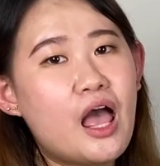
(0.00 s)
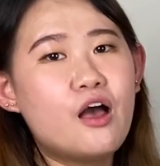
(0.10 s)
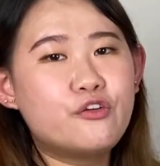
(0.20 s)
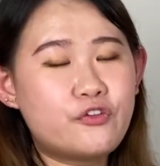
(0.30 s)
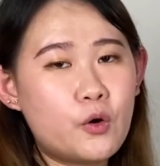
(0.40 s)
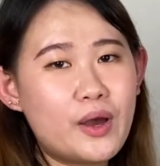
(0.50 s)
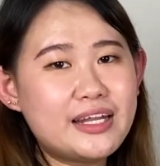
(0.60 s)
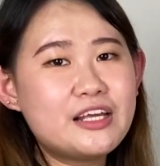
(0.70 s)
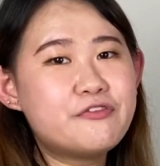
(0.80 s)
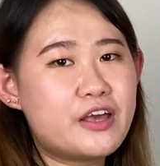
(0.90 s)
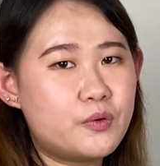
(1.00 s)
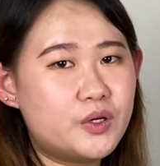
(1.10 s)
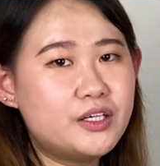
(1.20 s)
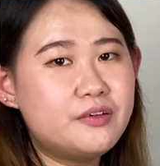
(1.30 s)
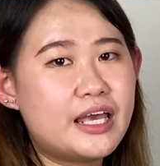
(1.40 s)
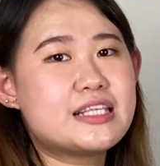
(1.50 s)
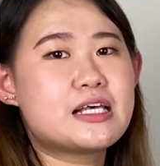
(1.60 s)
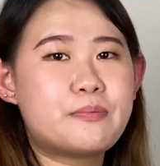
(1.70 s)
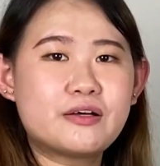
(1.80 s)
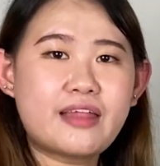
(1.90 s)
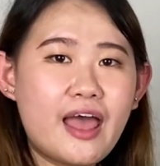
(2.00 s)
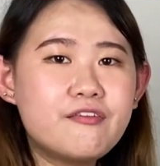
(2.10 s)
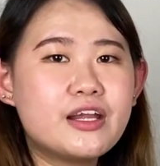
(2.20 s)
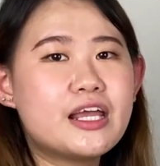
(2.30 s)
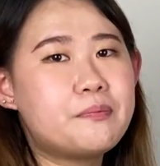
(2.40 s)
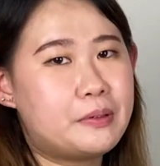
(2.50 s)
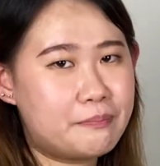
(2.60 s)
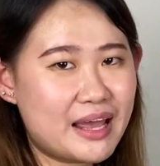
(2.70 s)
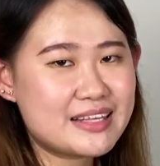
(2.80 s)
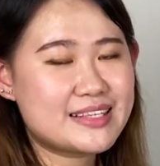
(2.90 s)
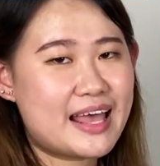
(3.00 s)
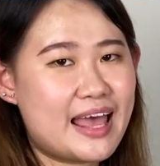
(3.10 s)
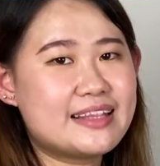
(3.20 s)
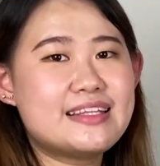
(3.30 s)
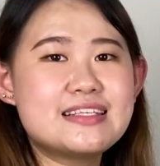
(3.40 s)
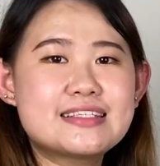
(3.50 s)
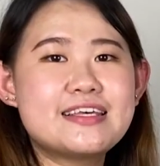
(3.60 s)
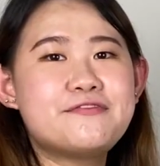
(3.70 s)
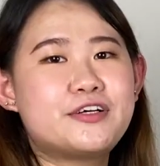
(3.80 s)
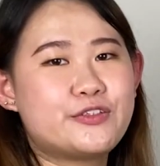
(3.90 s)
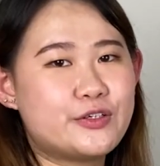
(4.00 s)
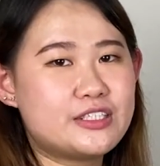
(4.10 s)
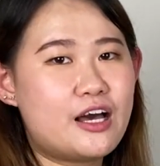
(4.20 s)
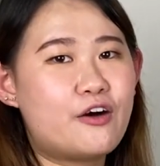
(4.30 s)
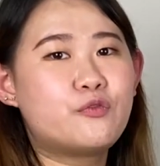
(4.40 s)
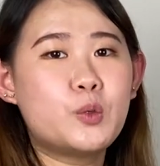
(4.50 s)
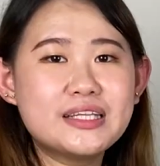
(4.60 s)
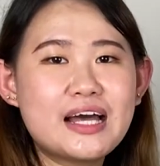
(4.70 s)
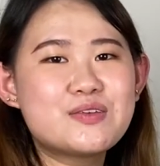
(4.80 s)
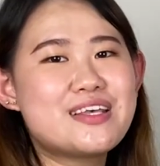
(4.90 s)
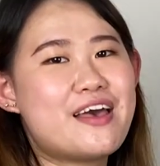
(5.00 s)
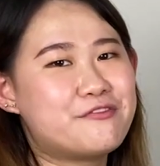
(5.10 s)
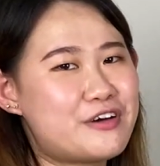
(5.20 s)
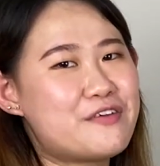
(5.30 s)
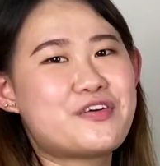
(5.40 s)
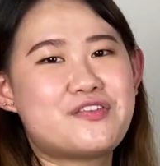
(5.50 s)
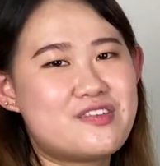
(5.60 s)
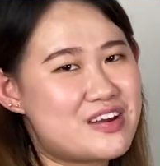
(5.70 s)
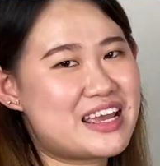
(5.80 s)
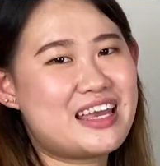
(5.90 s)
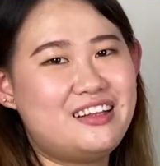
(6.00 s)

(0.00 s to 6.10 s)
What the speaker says: For wedding favour, it's about 10 ringgit per pax, and this gives a total of 1,500 ringgit.